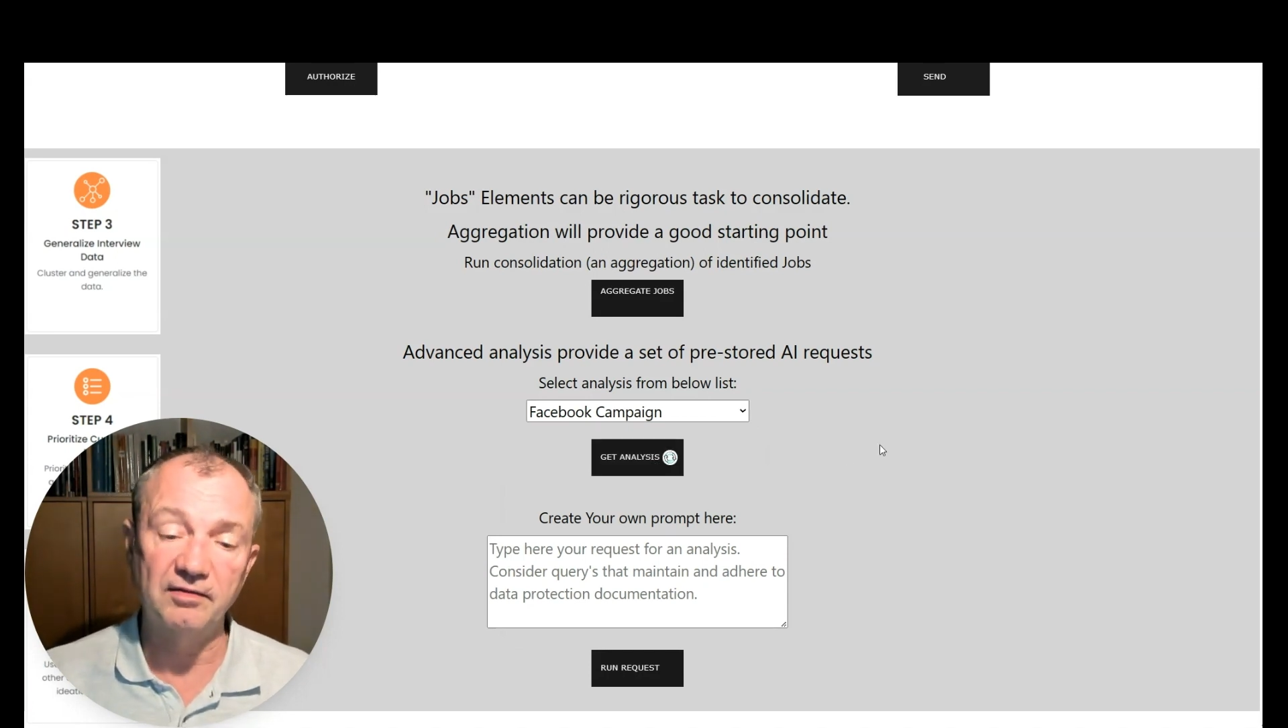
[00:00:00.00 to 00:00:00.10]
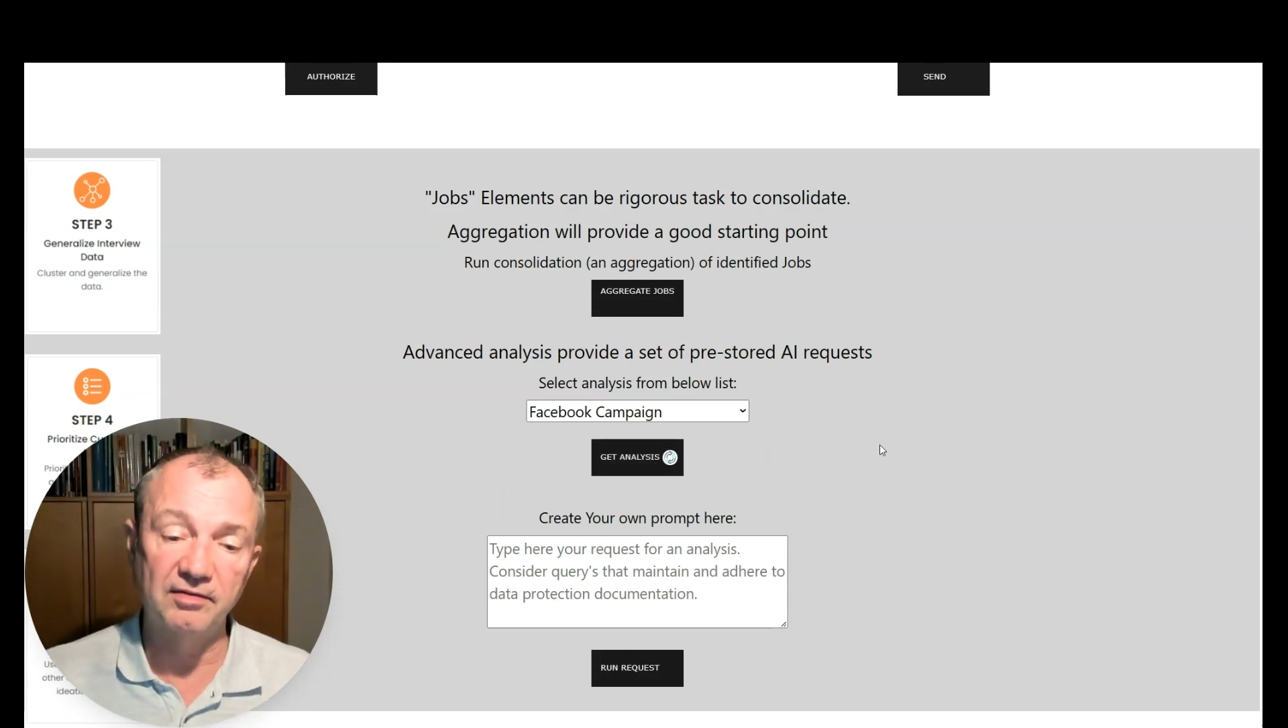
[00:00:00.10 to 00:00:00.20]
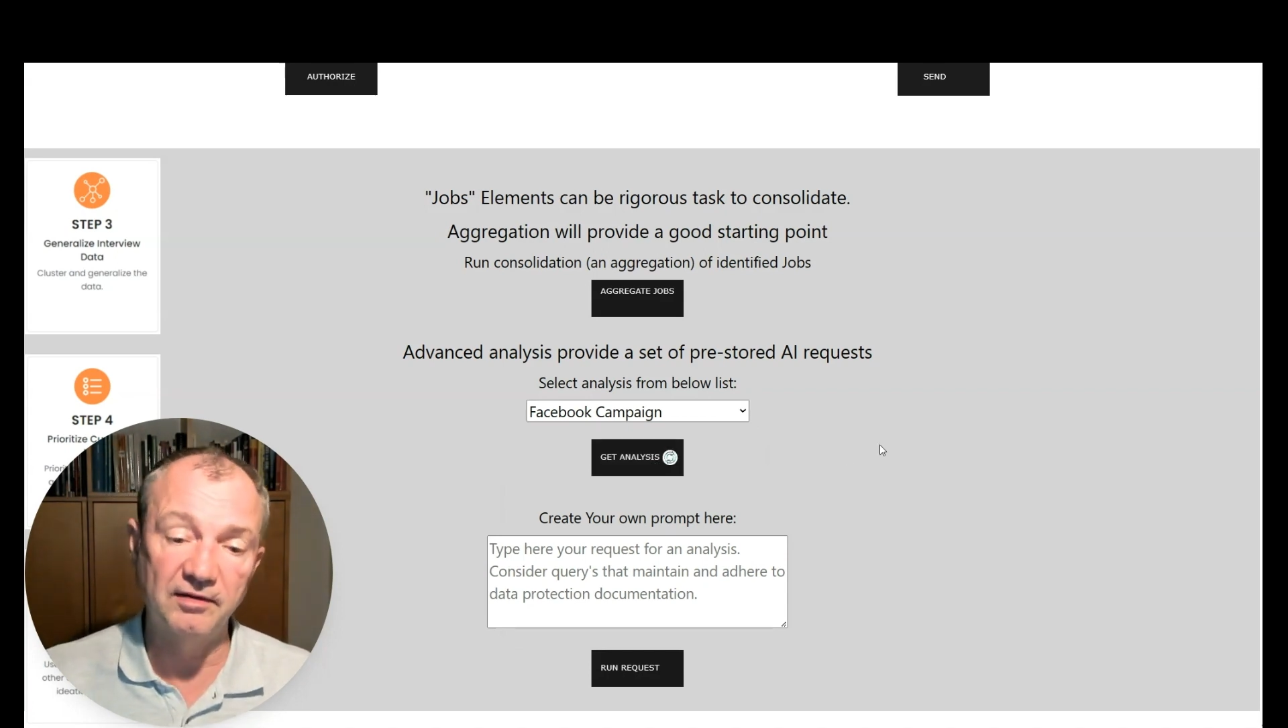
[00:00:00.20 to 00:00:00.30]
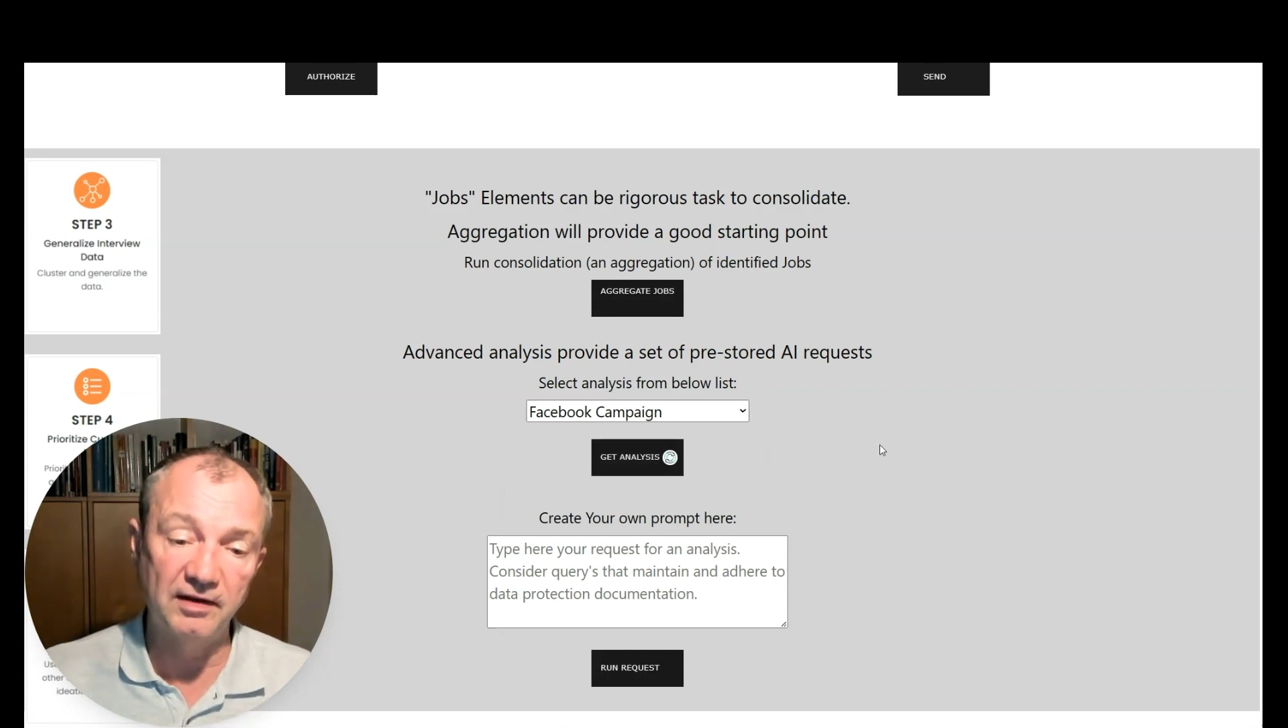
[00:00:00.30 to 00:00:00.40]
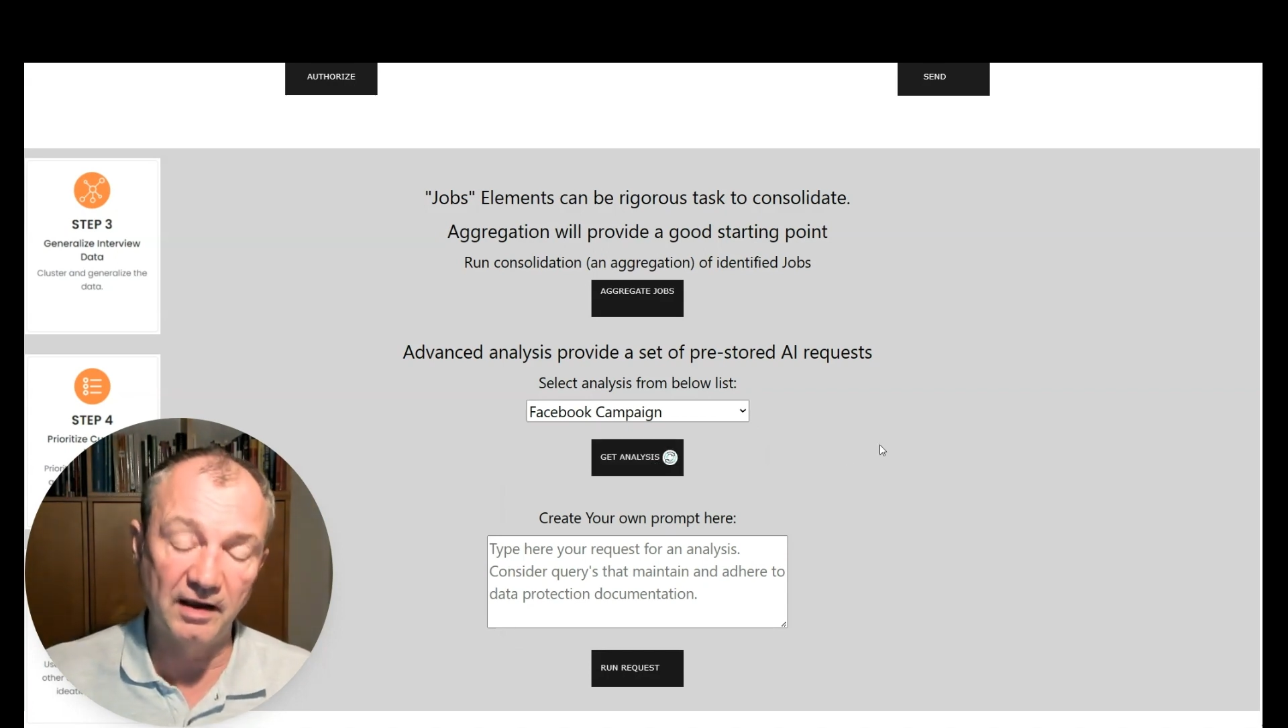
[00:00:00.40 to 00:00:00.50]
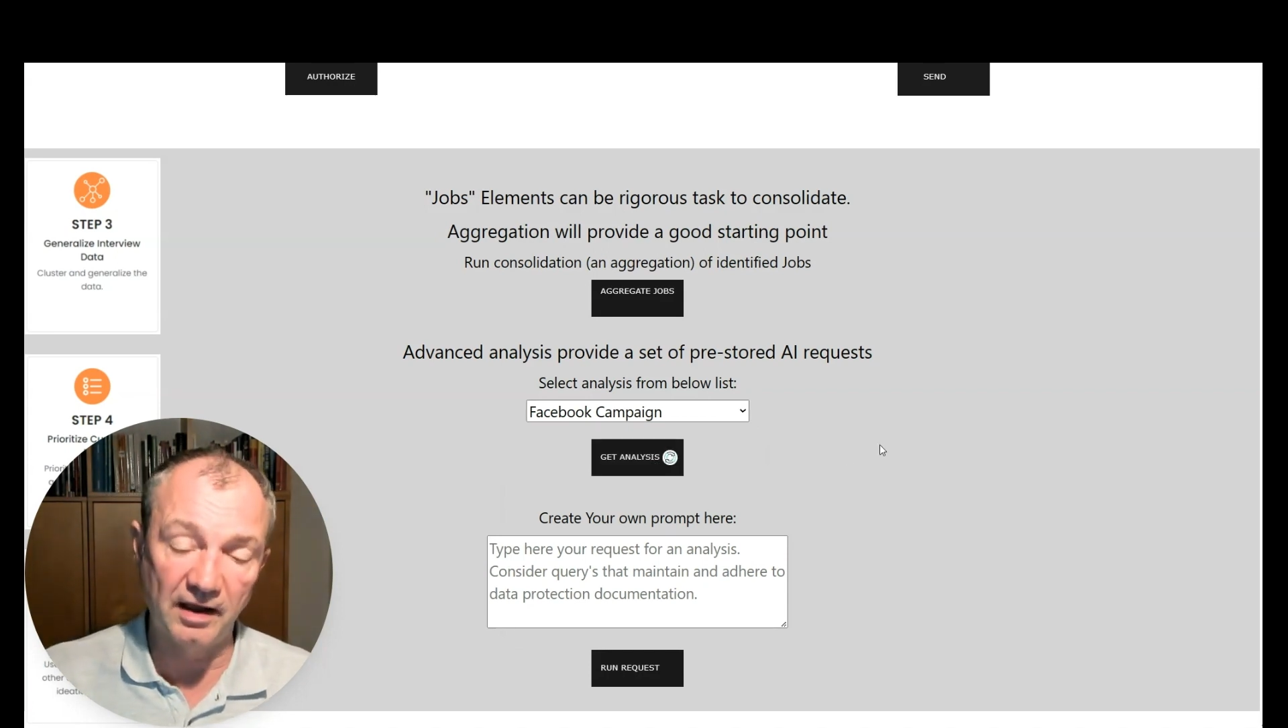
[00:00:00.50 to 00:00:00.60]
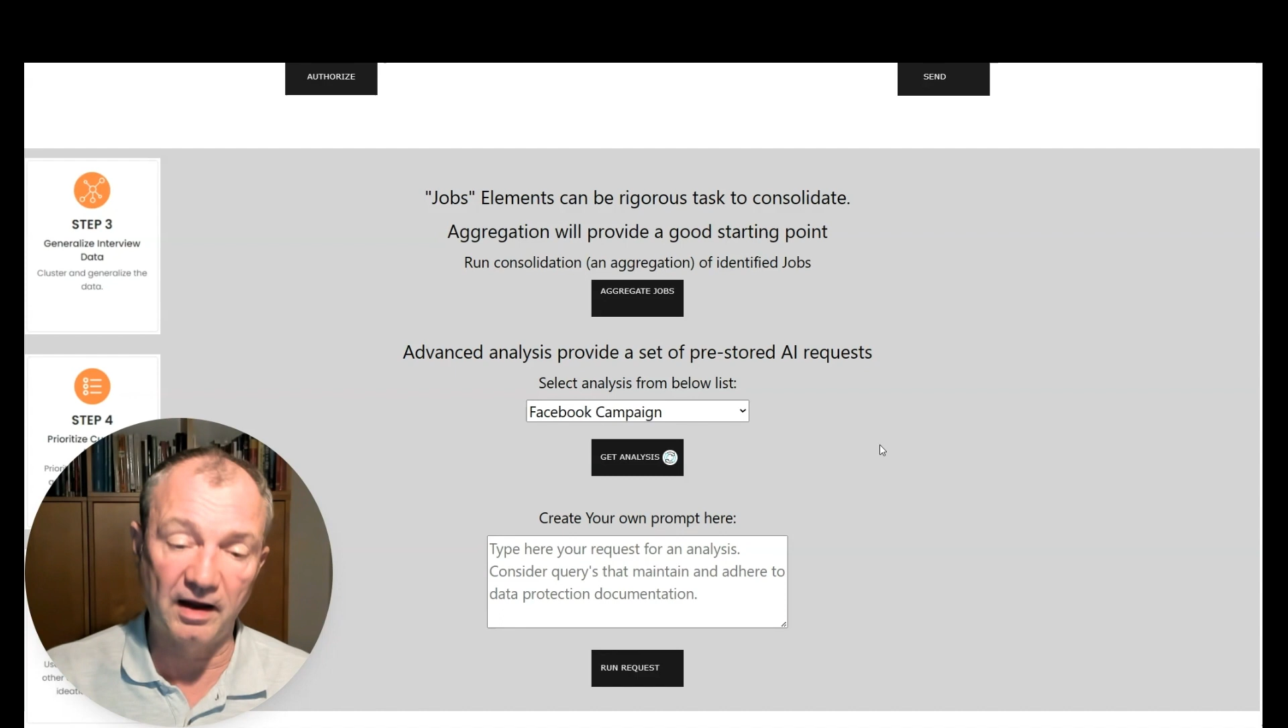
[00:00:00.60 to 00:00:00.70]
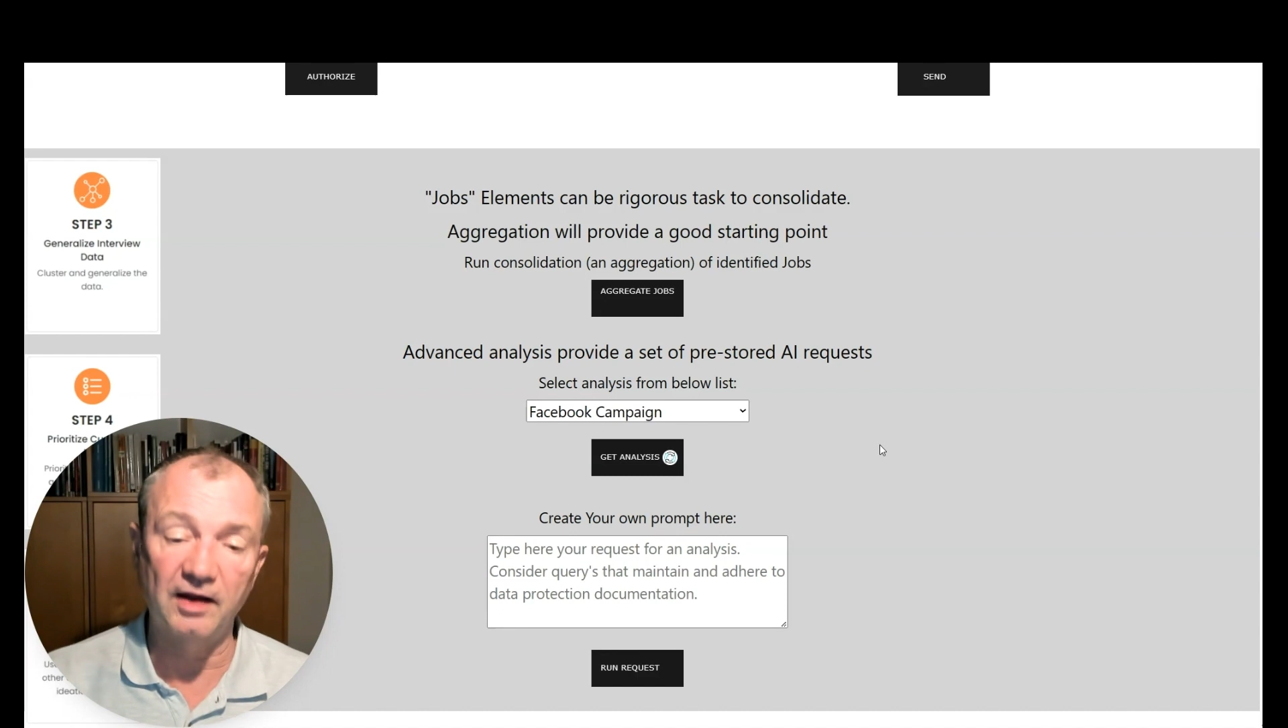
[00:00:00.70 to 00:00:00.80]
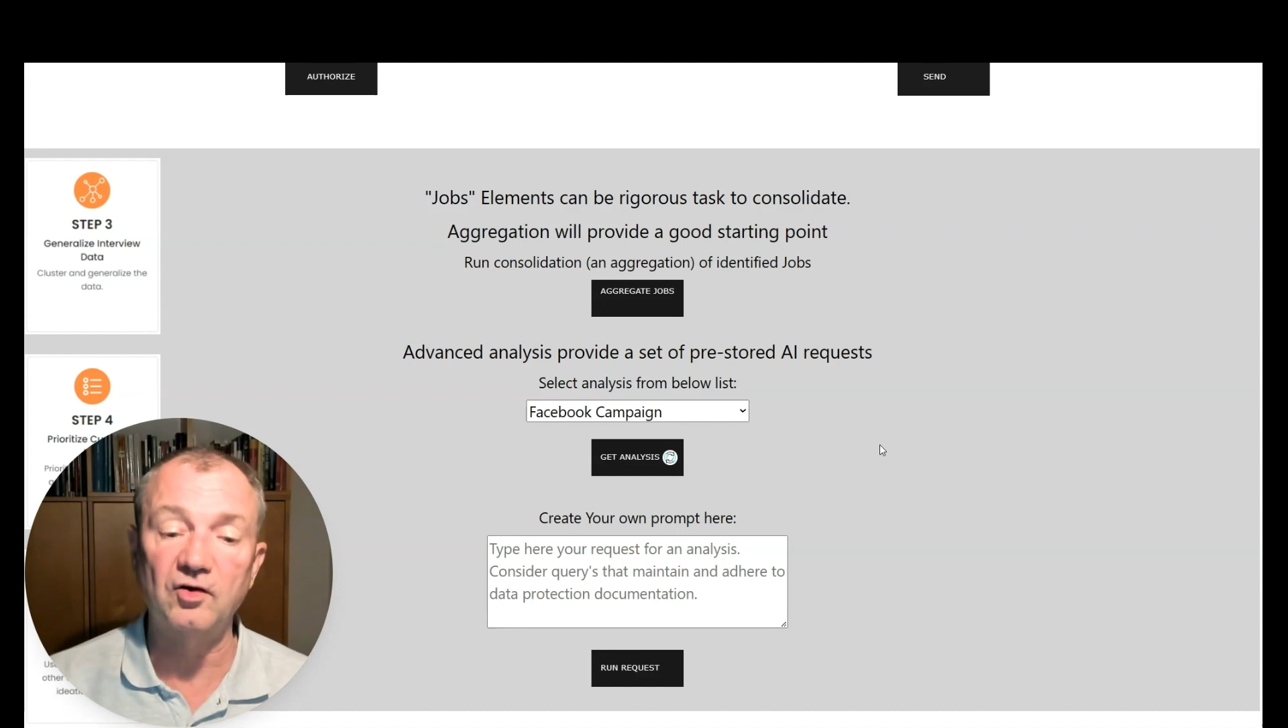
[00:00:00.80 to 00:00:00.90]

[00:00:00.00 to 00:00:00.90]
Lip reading: the AI